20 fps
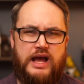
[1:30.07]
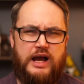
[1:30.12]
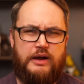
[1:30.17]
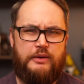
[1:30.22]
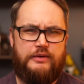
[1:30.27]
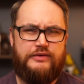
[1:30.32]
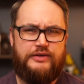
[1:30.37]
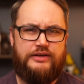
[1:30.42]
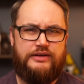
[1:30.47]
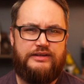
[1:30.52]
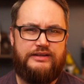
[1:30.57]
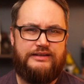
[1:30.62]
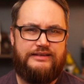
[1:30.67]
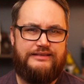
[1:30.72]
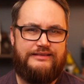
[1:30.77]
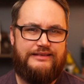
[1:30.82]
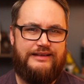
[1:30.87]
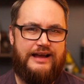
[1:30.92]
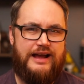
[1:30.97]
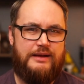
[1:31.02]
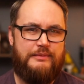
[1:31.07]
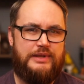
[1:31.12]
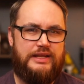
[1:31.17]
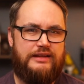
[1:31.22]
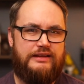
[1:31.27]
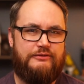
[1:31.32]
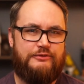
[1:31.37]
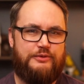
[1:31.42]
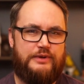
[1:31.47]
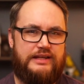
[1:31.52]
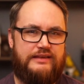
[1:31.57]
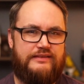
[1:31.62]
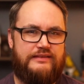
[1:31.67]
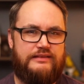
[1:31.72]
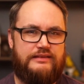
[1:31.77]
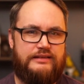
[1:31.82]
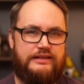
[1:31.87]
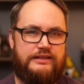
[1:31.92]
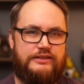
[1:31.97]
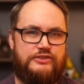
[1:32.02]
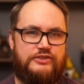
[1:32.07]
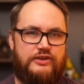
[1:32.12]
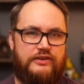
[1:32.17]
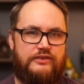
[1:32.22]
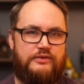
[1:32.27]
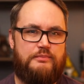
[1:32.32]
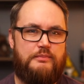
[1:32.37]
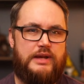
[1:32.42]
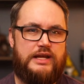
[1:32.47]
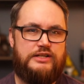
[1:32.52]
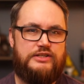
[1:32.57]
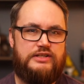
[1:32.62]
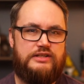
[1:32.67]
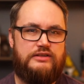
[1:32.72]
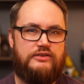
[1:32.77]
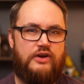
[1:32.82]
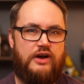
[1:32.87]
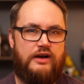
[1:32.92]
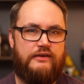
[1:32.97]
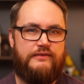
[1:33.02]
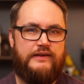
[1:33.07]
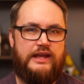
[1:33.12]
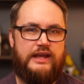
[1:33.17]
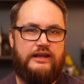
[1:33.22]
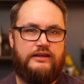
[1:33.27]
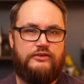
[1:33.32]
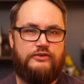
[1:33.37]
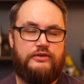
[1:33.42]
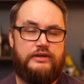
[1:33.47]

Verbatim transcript: However, Tommy recently just mentioned offhand